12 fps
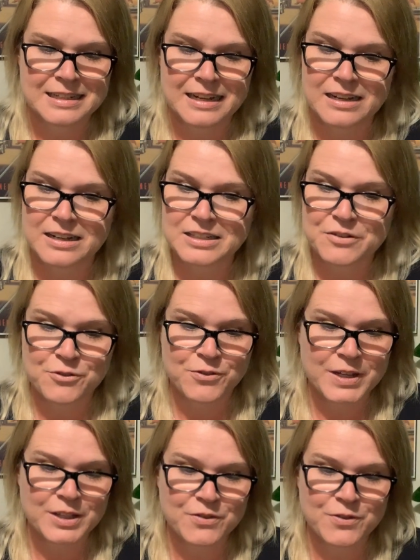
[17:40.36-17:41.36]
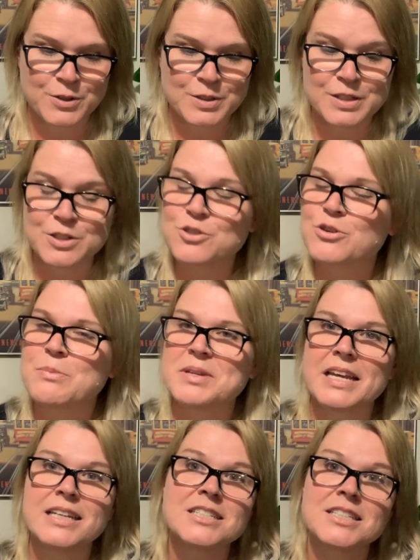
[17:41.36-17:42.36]
I'll never forget the first, the
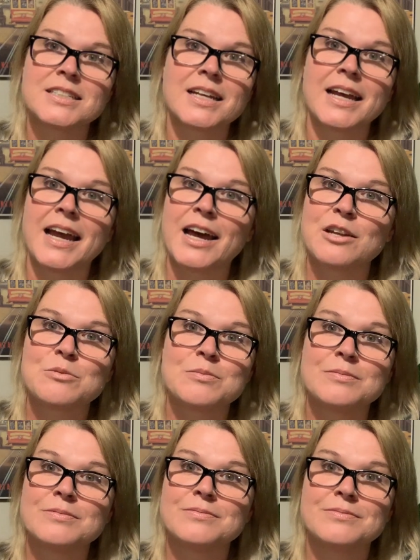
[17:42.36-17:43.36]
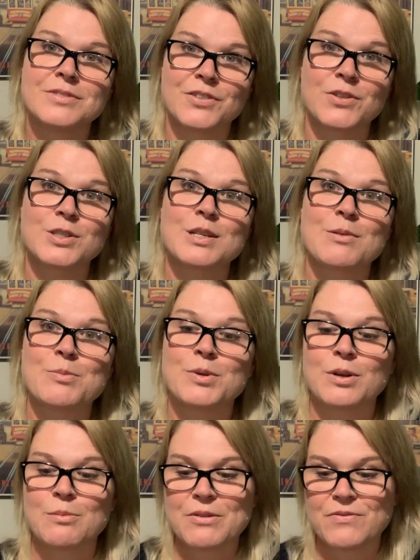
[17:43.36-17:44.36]
trepidation I had the first time I put
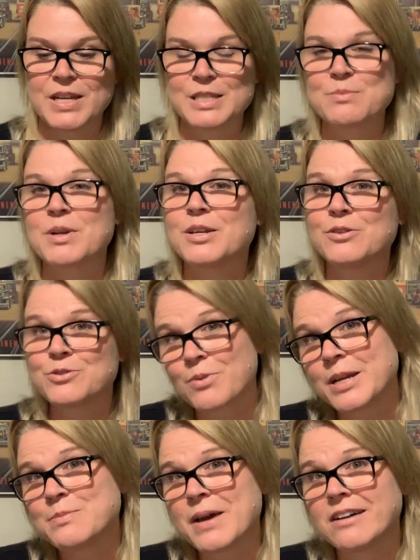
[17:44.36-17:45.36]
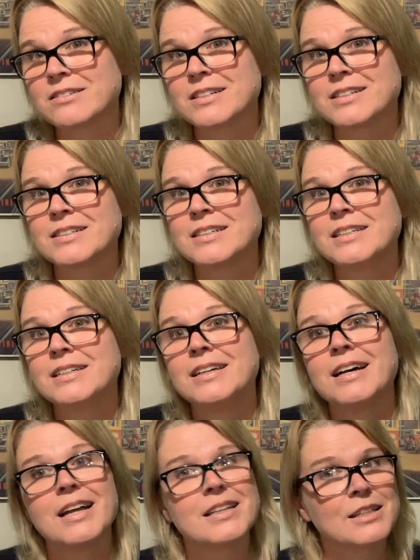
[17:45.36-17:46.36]
it on my face, but I used rice powder,
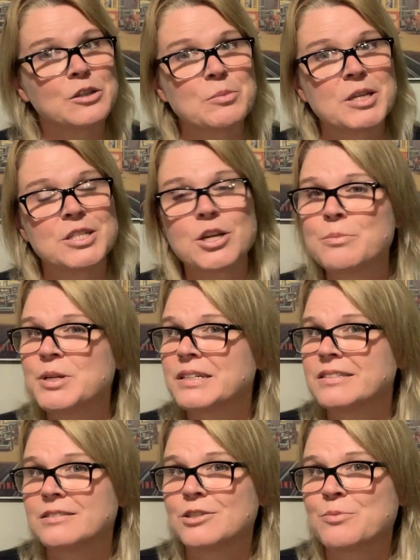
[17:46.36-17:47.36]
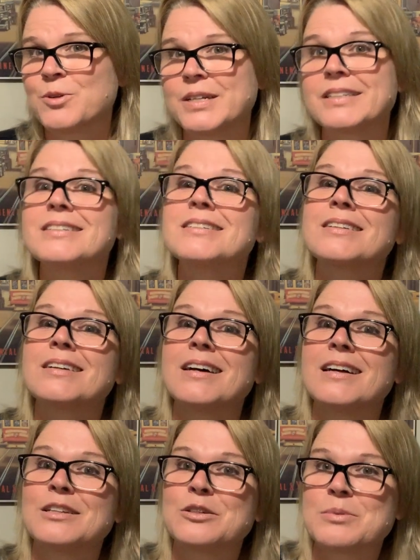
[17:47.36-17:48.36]
a little bit of turmeric, turmeric,
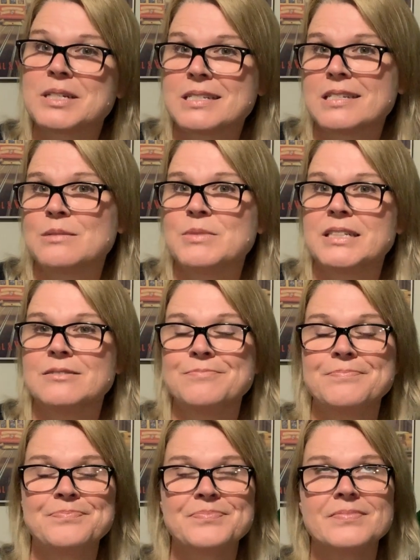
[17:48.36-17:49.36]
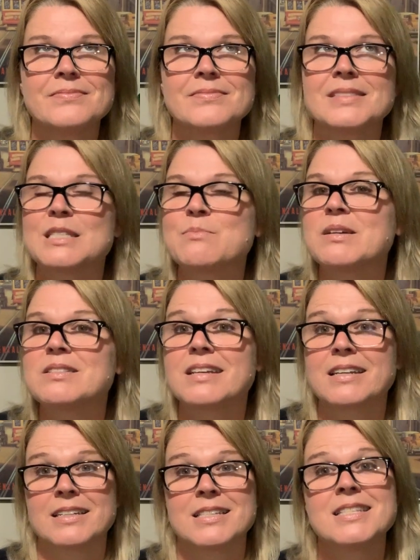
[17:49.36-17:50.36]
a little bit of cinnamon, smells
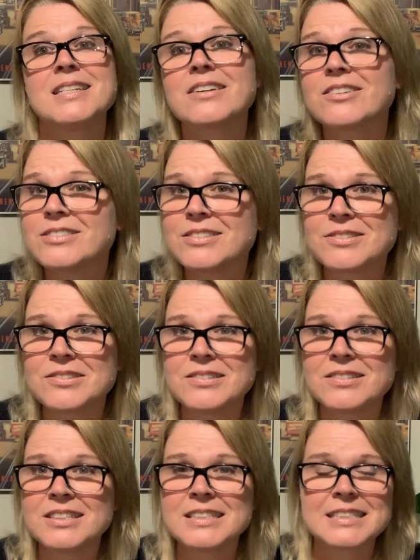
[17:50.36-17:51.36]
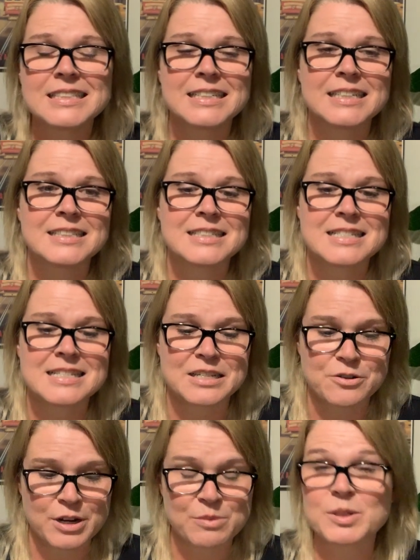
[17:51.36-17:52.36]
like a snickerdoodle. It's
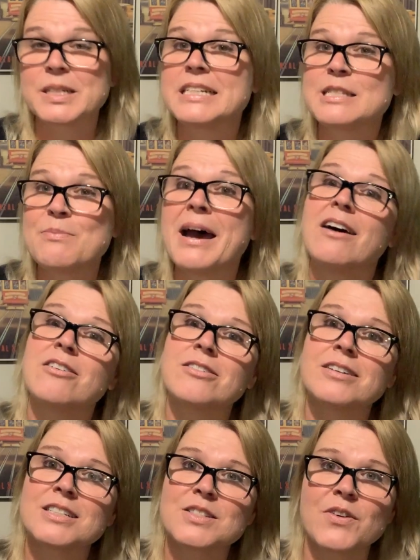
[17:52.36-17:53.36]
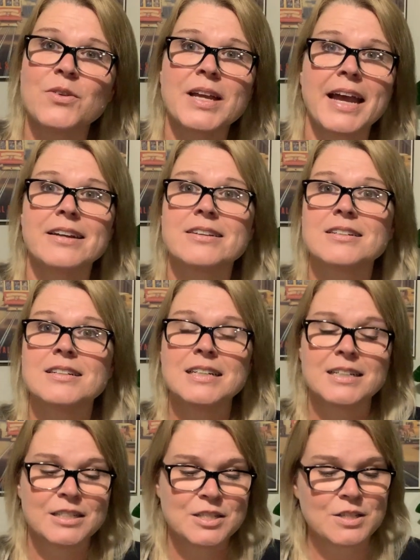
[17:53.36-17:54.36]
incredible. And it's a powdered exfoliator.
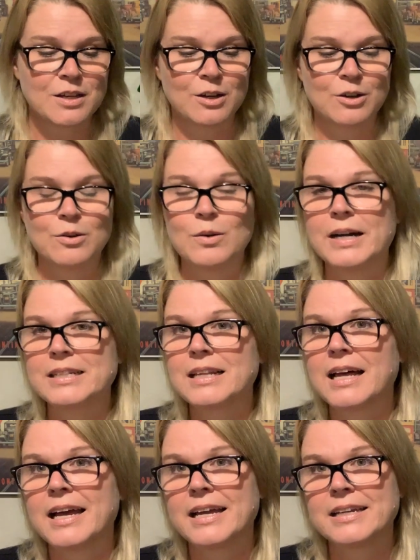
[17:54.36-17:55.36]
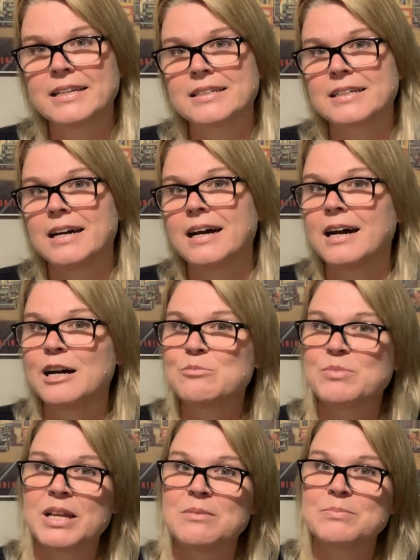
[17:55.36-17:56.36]
So unlike uh,
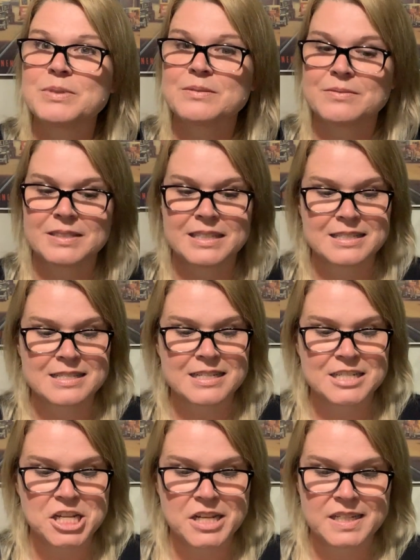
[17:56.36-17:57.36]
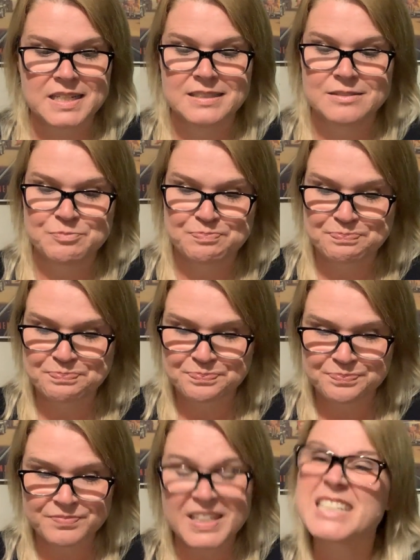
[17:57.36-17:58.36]
Plump, that's a jelly,
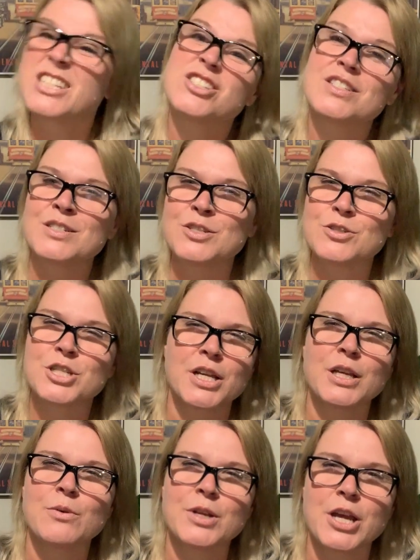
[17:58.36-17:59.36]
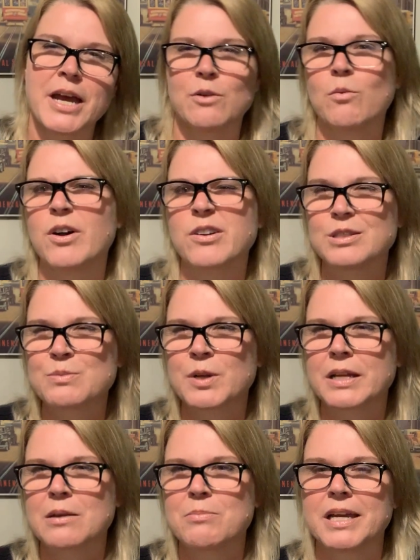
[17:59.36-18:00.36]
it turns into a jelly when you add water. It's more
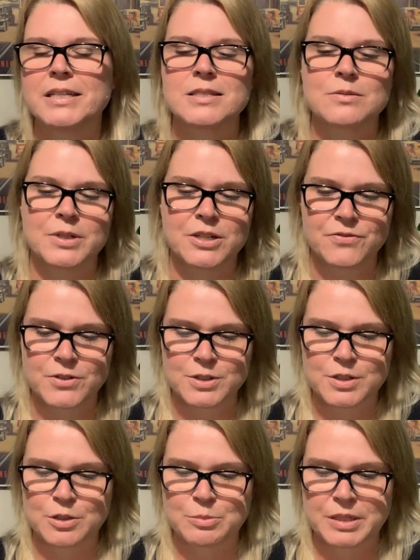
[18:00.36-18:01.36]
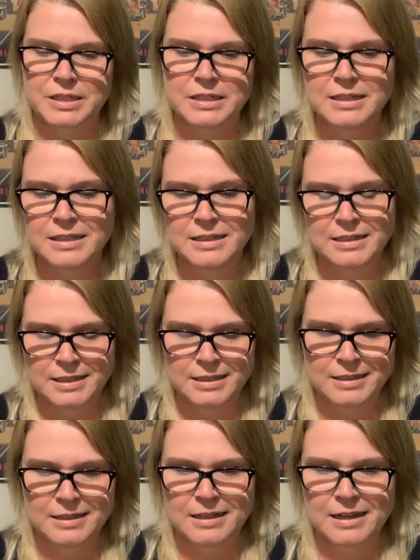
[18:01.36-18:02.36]
like a paste when you first open it
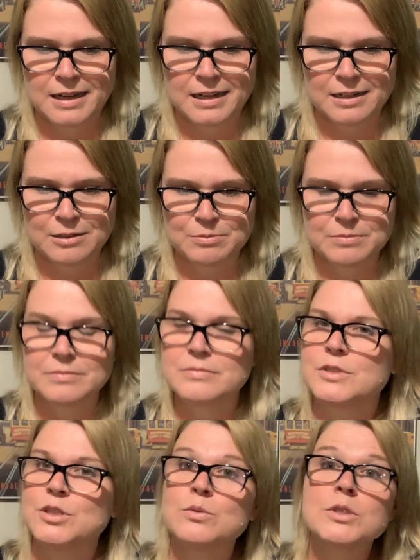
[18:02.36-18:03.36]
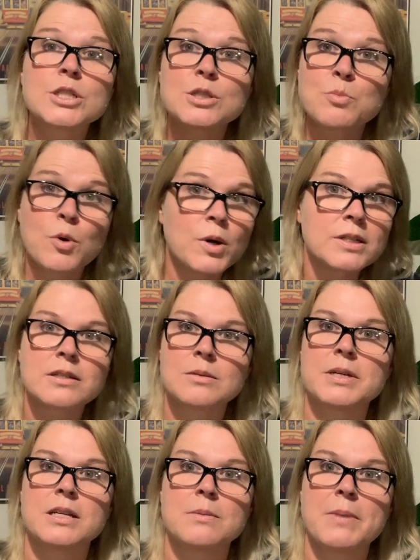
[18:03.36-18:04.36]
um, you will just a little
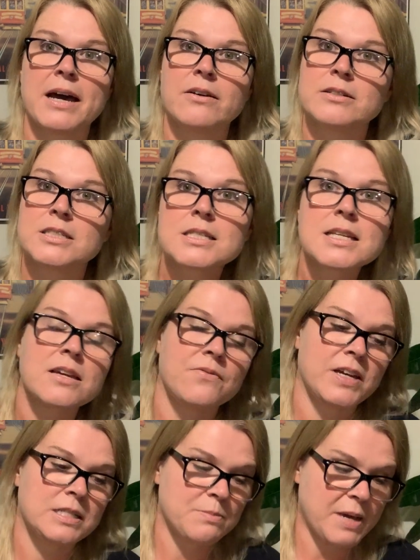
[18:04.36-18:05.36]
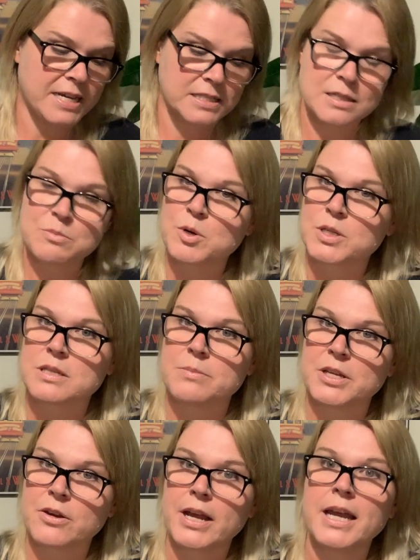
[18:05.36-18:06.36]
bit of the powder, just like a face mask, pour some
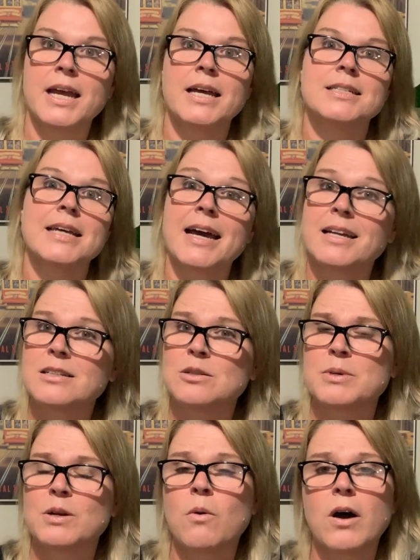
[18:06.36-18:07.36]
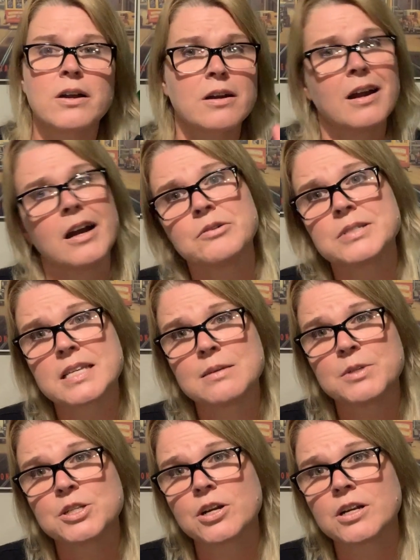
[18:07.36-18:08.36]
in your hand, add a little bit of water. I always
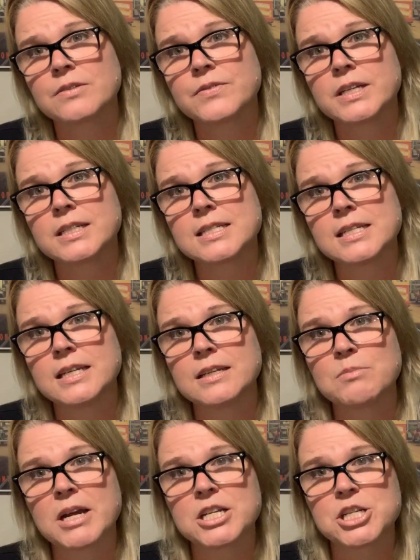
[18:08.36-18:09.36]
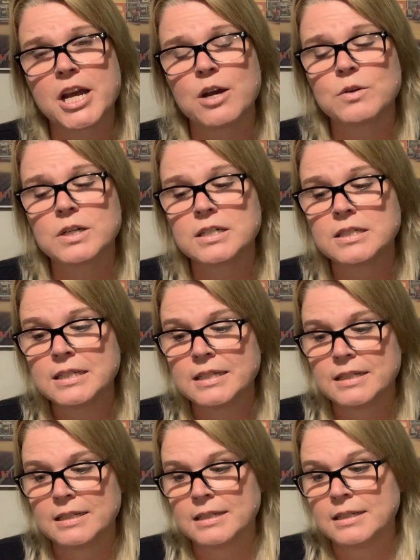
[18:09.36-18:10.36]
keep a jar of it in my shower
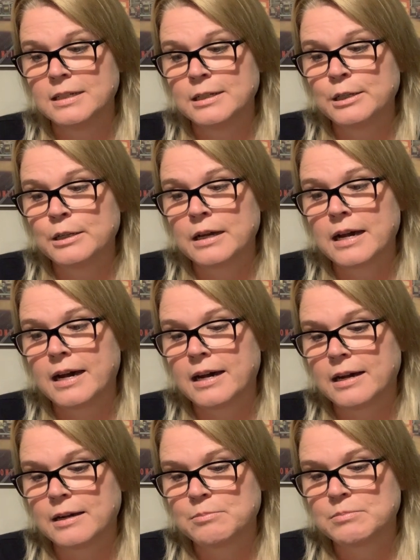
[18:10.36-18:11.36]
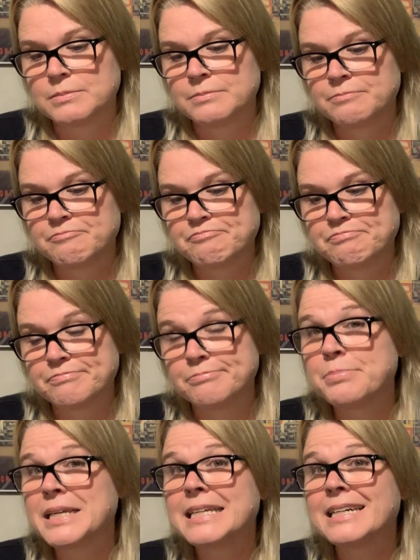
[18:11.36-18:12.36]
um,
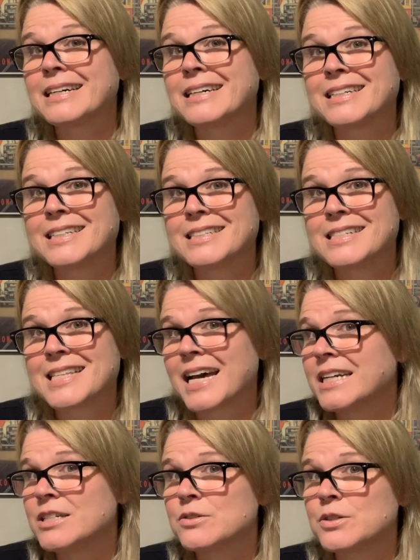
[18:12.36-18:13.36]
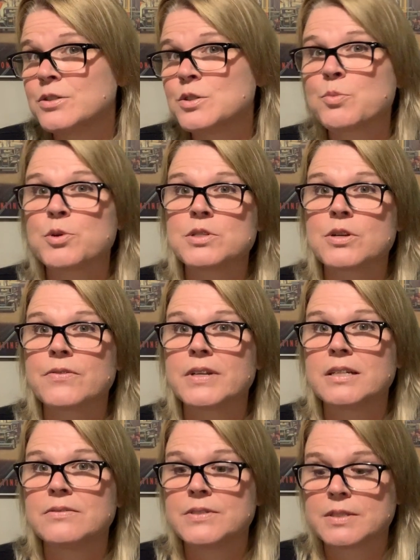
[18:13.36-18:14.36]
because I don't use
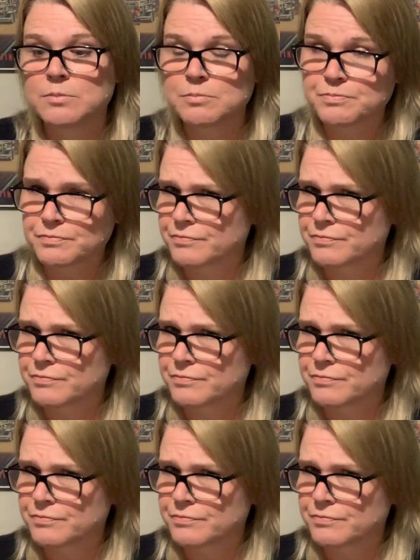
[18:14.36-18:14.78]
preservatives.